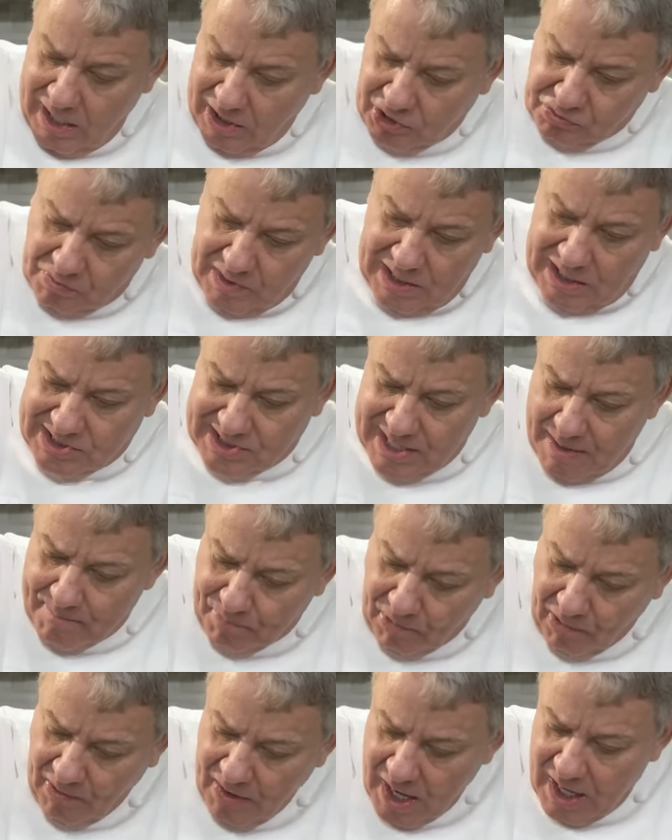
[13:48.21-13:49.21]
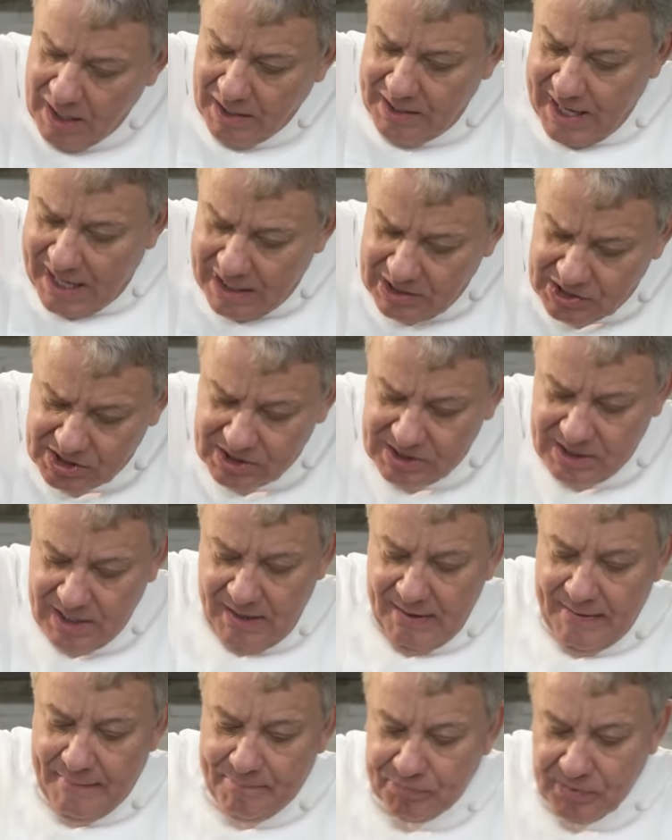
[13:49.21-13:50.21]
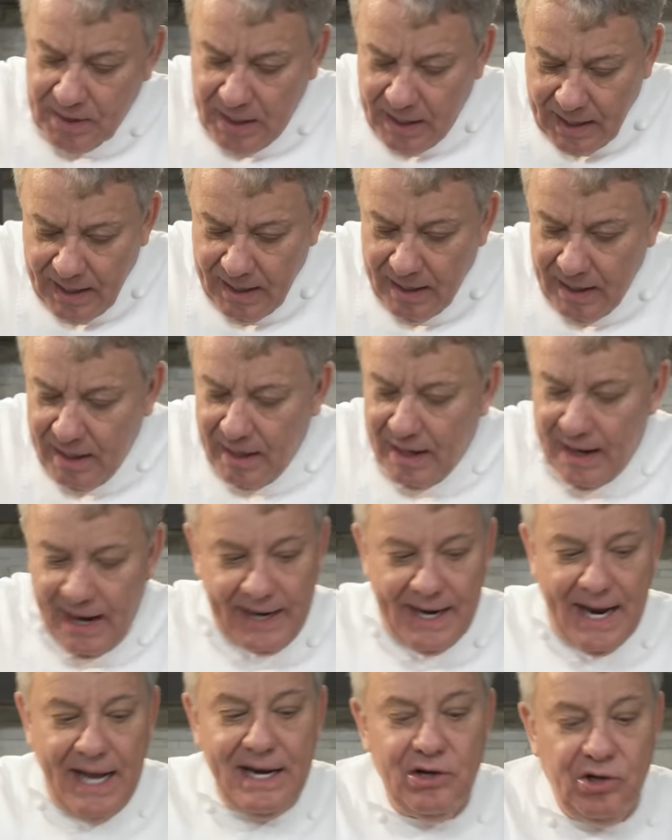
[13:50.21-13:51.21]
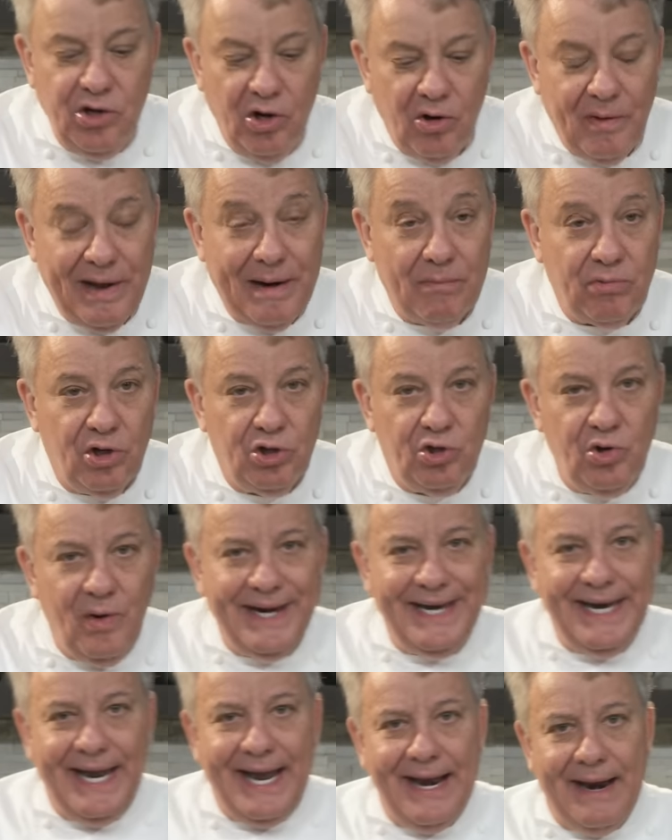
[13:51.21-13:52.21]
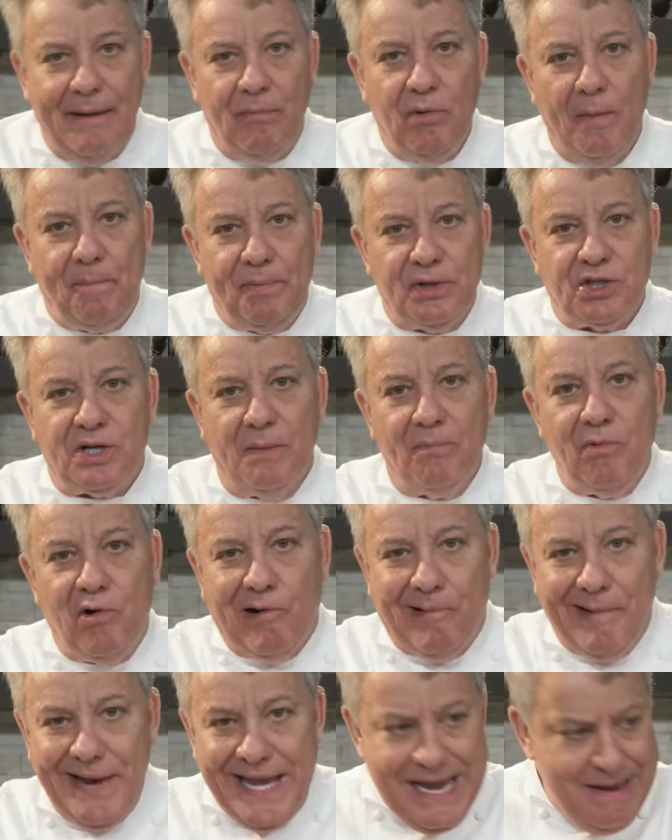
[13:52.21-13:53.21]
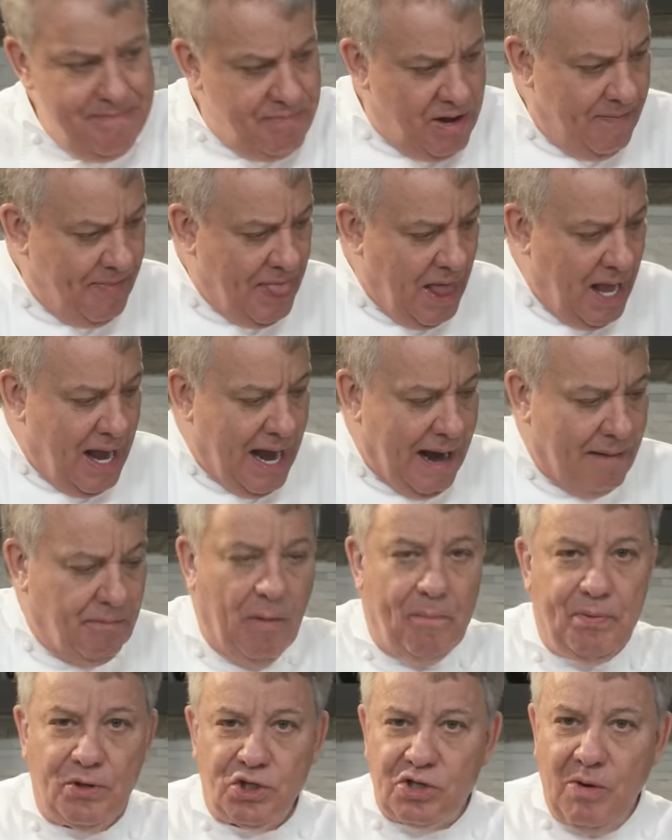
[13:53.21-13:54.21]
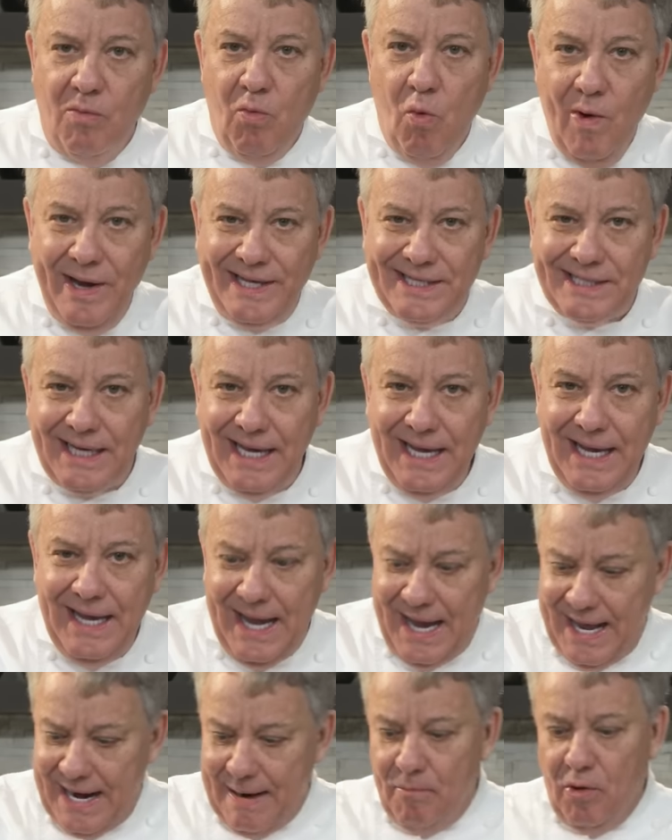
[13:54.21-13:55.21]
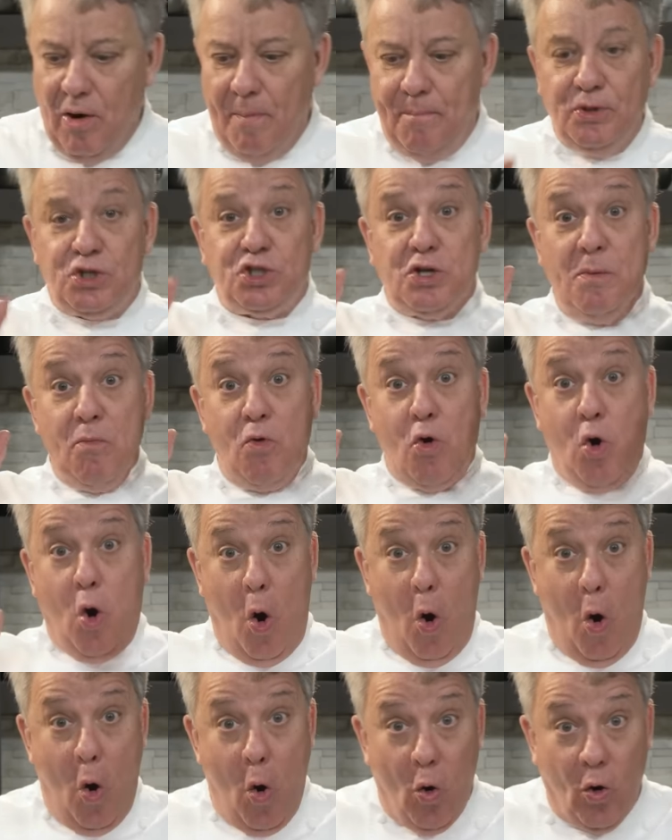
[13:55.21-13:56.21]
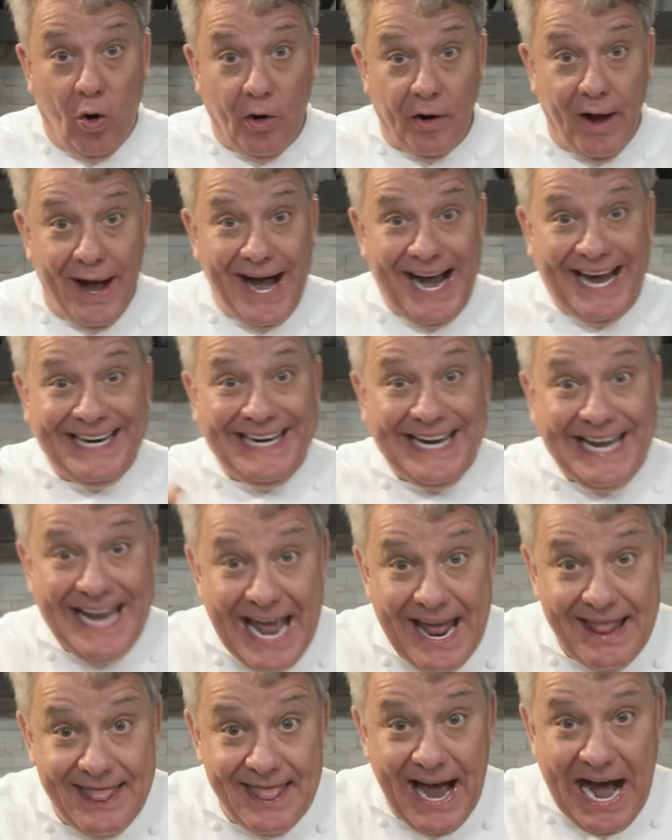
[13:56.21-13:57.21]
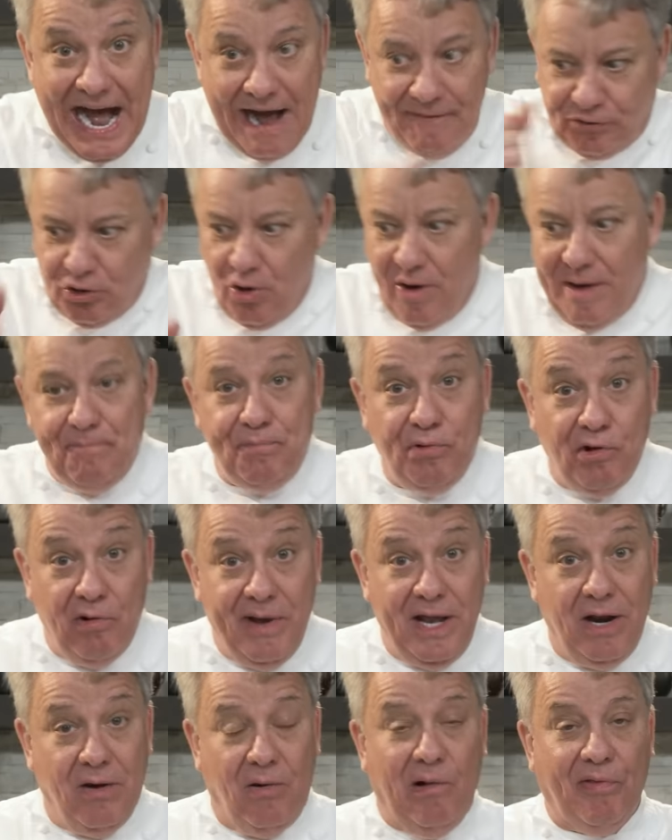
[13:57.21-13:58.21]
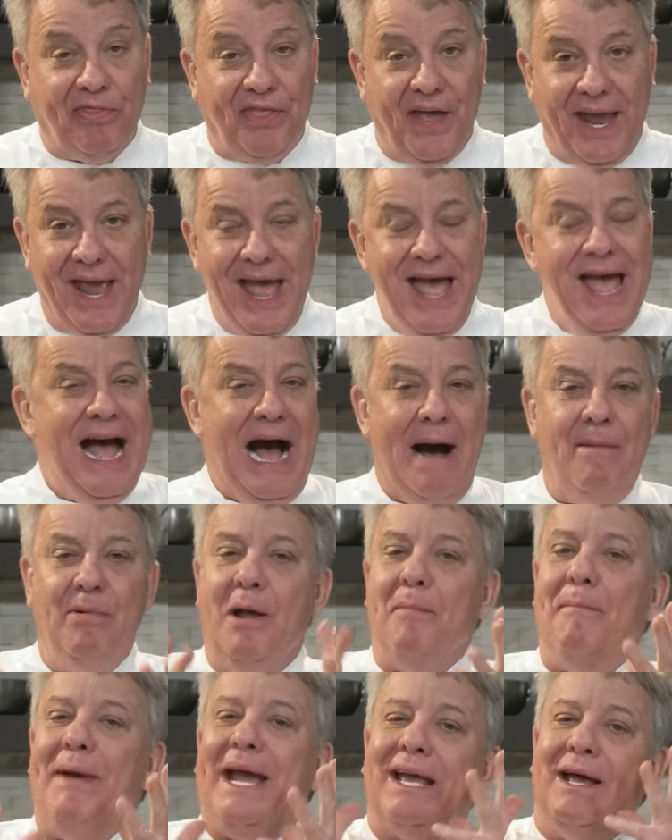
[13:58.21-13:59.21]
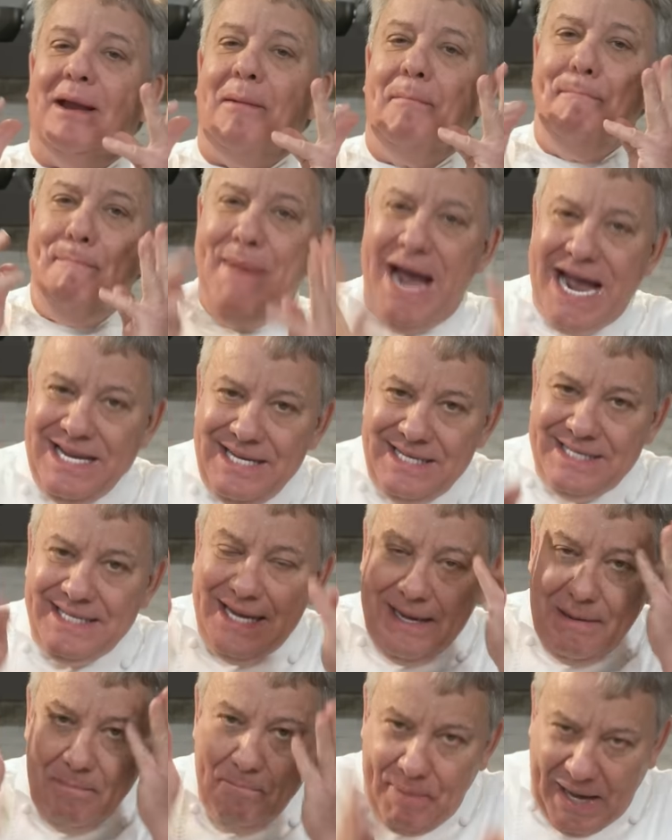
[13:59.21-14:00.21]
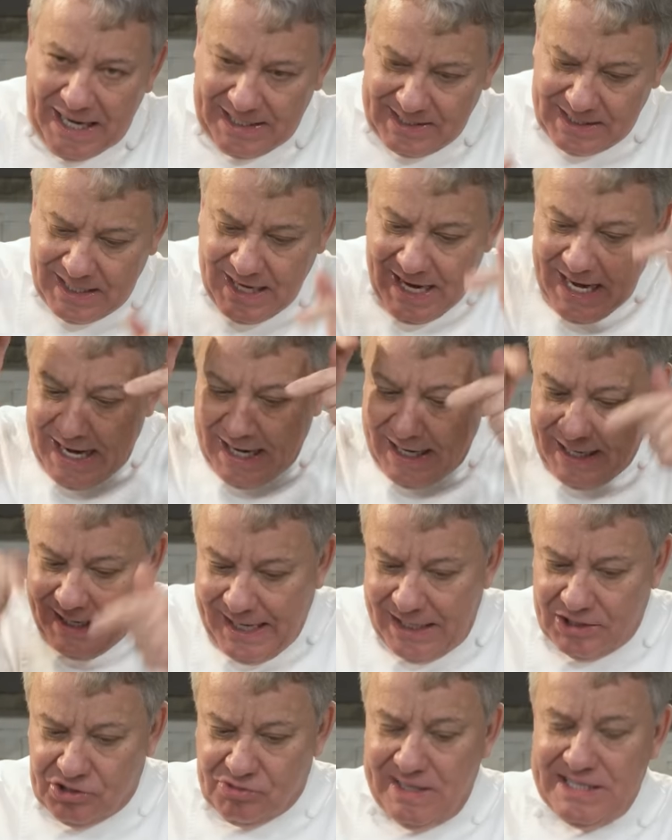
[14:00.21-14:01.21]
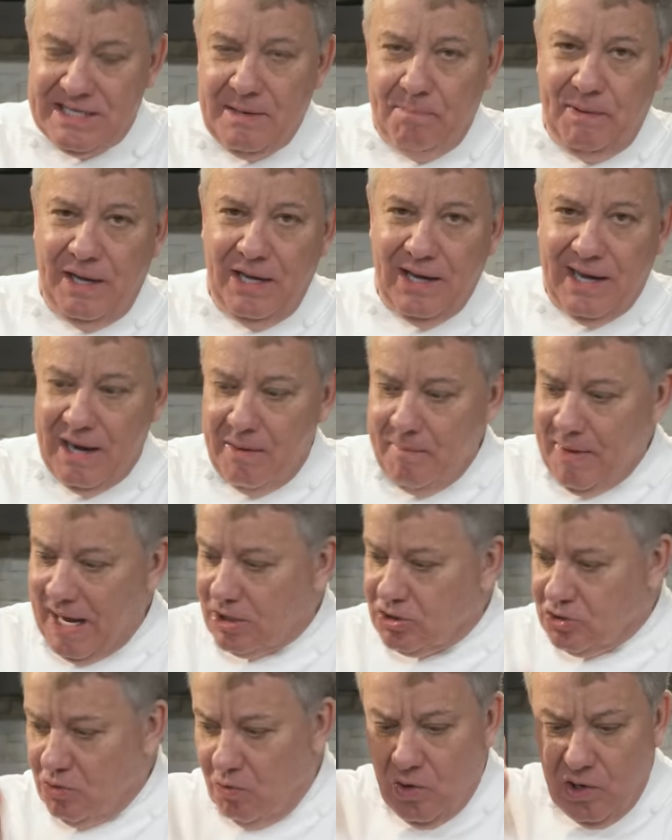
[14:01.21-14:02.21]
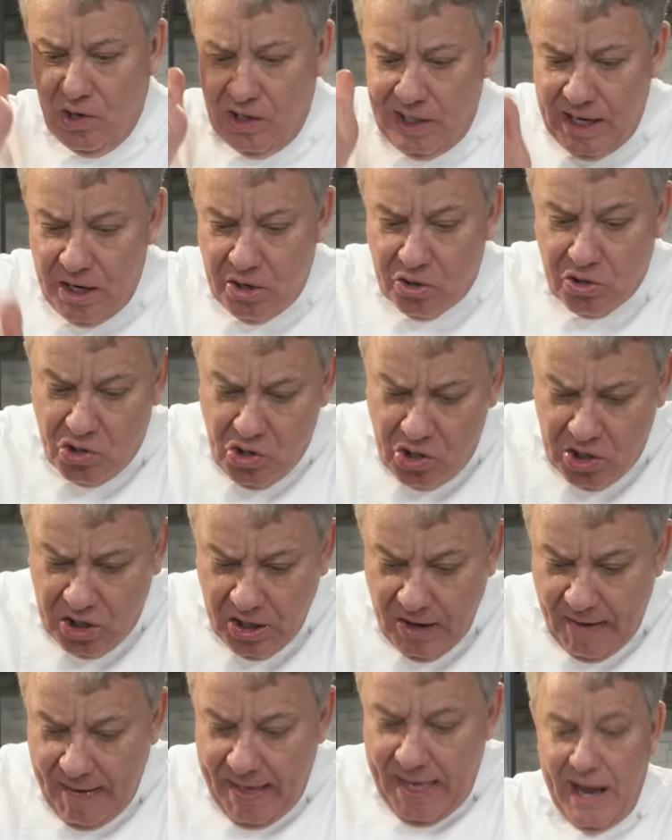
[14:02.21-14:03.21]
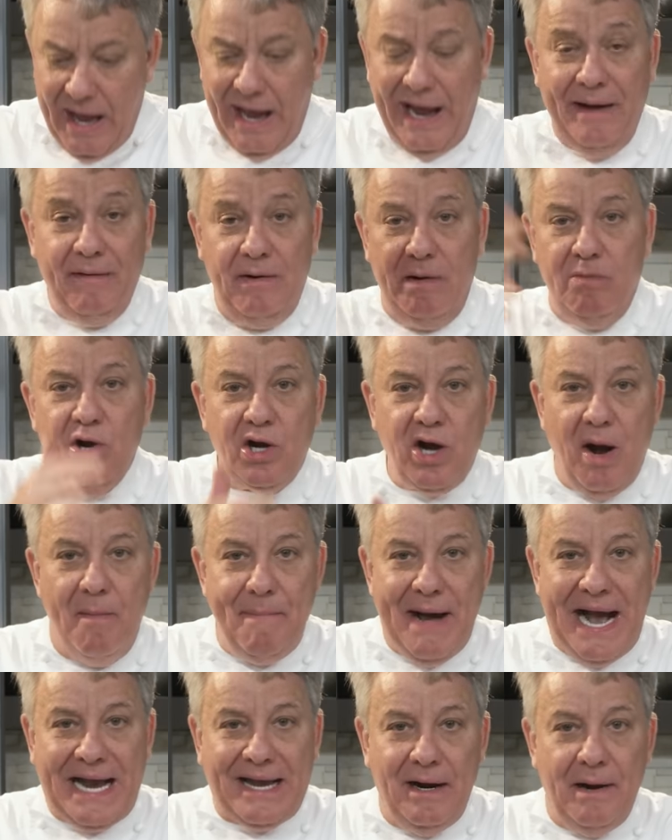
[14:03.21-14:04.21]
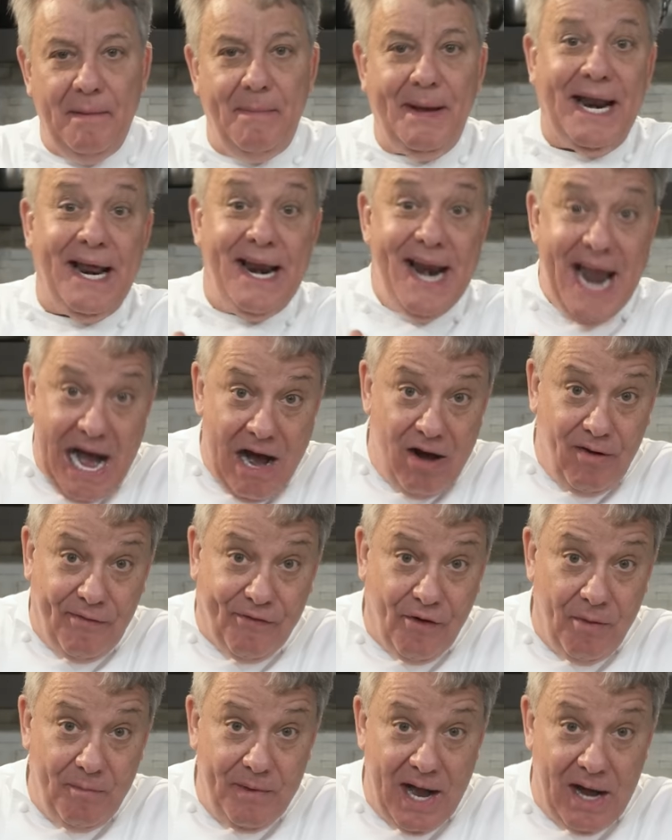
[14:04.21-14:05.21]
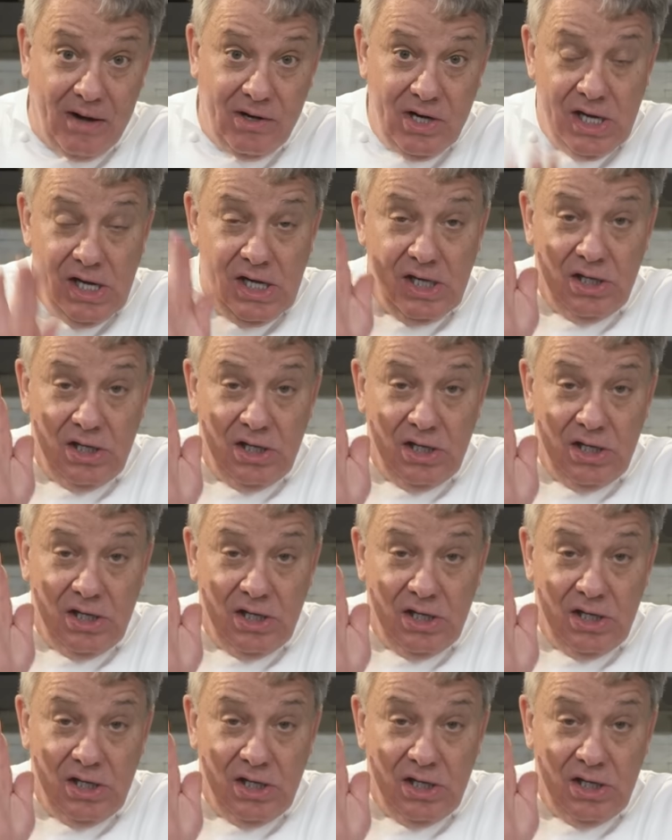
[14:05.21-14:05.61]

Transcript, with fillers: It's really simple. This, and then you know what I'm going to do at the end? I'm going to put some cream, I'm going to put some whiskey, and I'm going to put some corn at the end after I puree the whole thing. I'm going to make an amazing bisque. This recipe you got to make. So we're going to let it cook, and then we'll come back in about an hour from now.